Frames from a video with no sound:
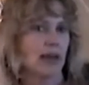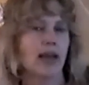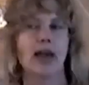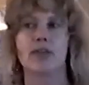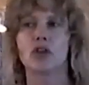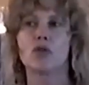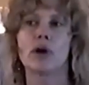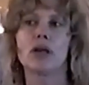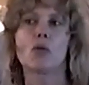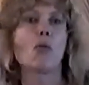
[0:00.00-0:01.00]
and the
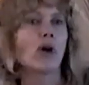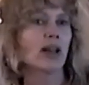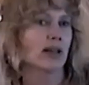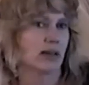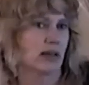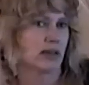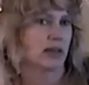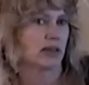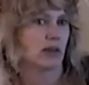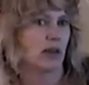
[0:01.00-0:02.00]
great willingness
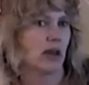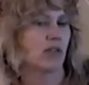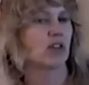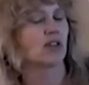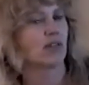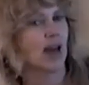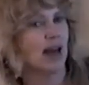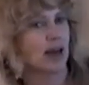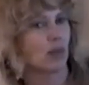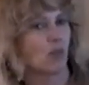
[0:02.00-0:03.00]
of the
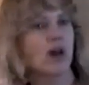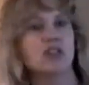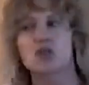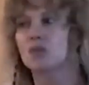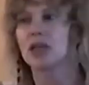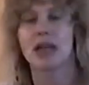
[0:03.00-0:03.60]
divine. Once we